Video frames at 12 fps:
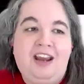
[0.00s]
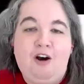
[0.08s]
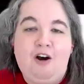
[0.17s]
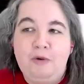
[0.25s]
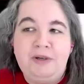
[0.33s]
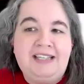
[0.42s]
they
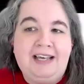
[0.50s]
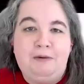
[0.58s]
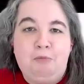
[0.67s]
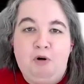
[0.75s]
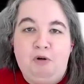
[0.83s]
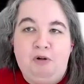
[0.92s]
always had a
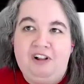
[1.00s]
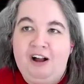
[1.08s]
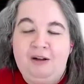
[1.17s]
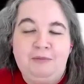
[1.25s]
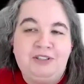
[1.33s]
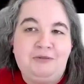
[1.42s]
mole.
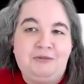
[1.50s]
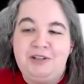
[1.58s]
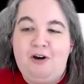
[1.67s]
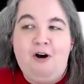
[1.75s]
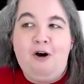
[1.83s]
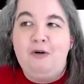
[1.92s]
Almost there was
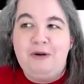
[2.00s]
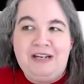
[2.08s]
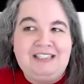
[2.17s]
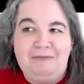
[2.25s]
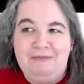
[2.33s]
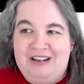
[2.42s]

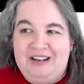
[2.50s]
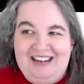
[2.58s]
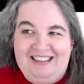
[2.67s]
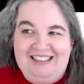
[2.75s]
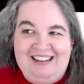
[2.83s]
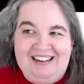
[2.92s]
always yeah. somebody
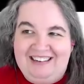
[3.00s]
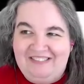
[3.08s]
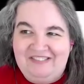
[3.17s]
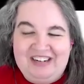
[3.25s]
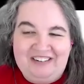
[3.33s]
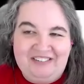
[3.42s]
in the
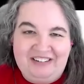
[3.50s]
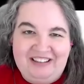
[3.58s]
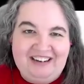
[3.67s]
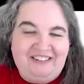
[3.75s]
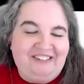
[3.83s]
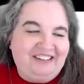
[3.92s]
uh, whatever
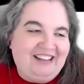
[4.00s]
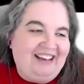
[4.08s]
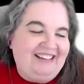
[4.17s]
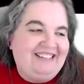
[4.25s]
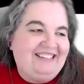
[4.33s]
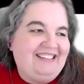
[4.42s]
they called
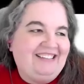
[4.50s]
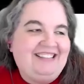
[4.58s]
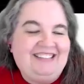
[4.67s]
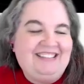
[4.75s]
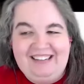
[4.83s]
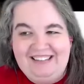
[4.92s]
that
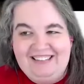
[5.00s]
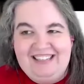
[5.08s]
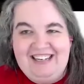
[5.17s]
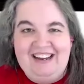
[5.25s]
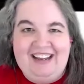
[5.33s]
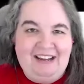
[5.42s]
you know,
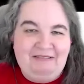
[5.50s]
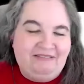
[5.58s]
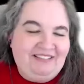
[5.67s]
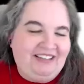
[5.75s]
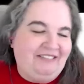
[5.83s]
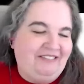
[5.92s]

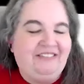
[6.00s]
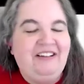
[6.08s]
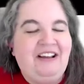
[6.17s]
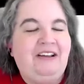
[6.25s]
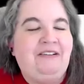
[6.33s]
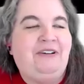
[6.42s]
CIA, you know,
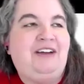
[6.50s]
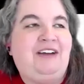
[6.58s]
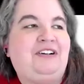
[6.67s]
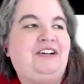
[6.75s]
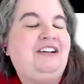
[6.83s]
whatever.